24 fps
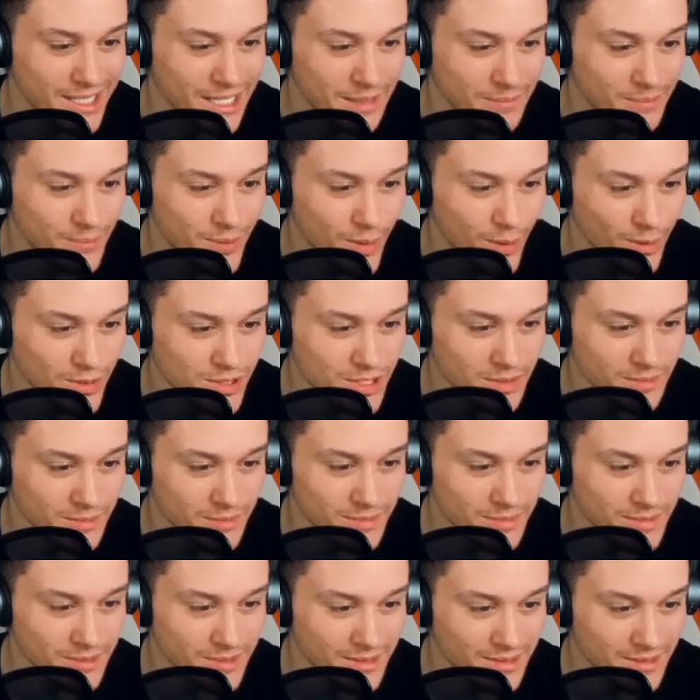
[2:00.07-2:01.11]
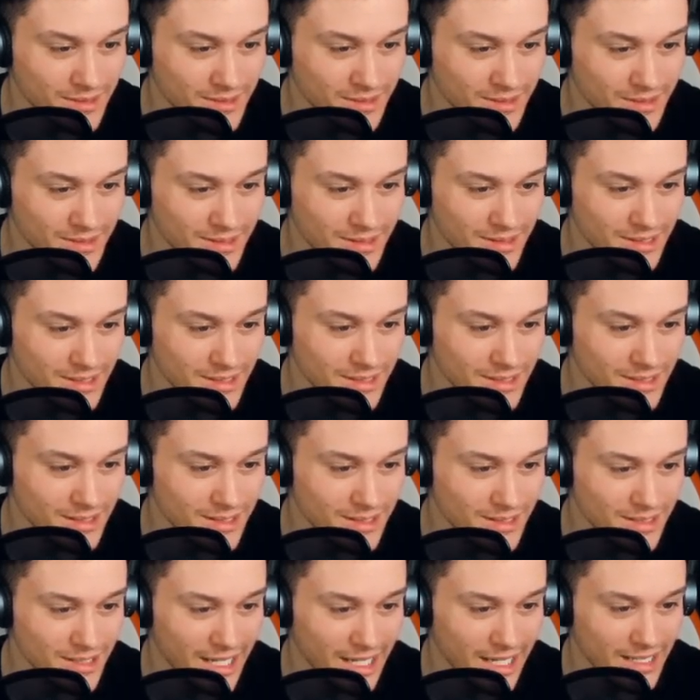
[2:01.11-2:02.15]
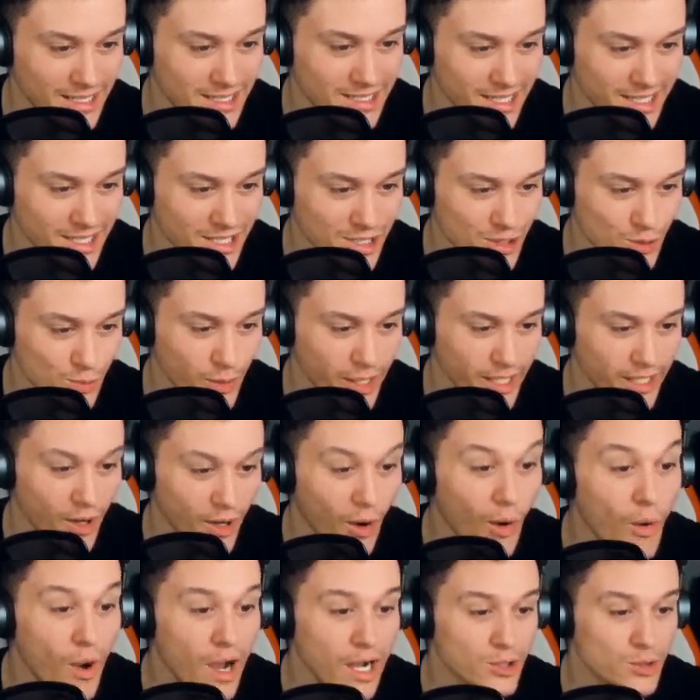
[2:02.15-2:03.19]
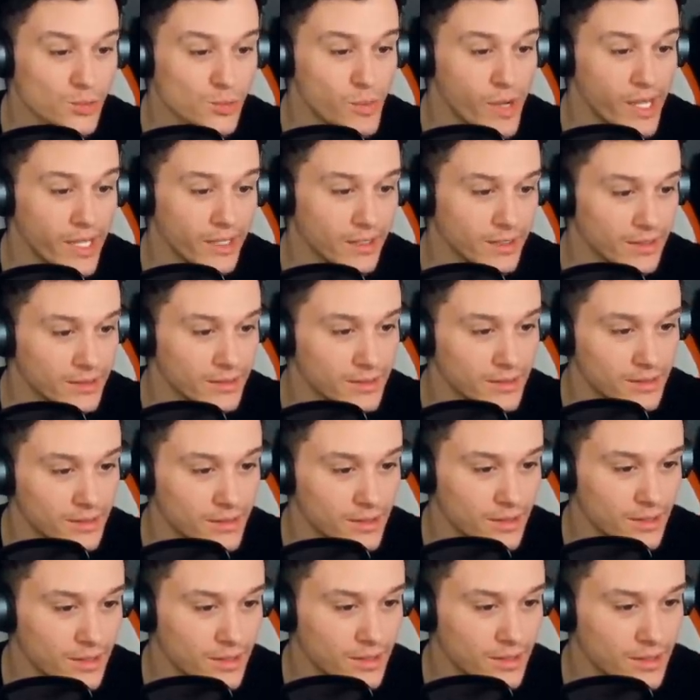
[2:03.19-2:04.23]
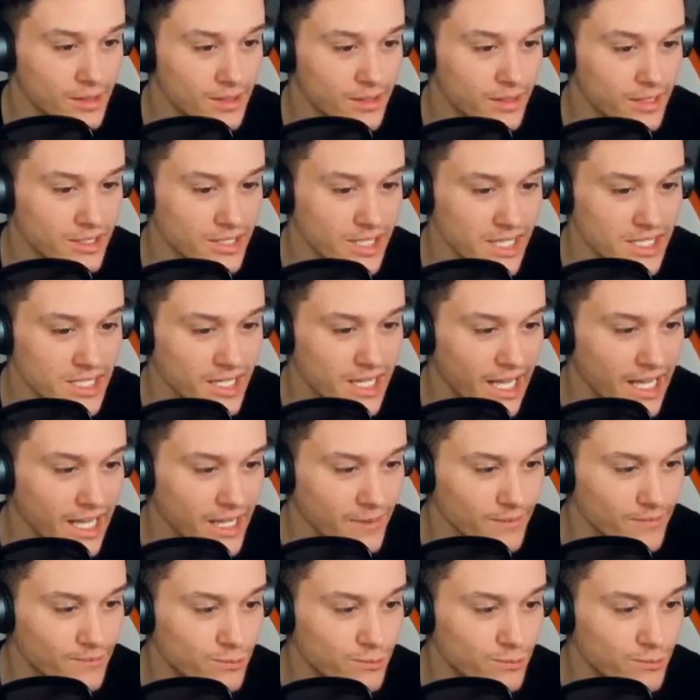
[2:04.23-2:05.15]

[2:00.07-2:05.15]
can I poach him? At least I can swing. Oh, I could swing. There's actually kind of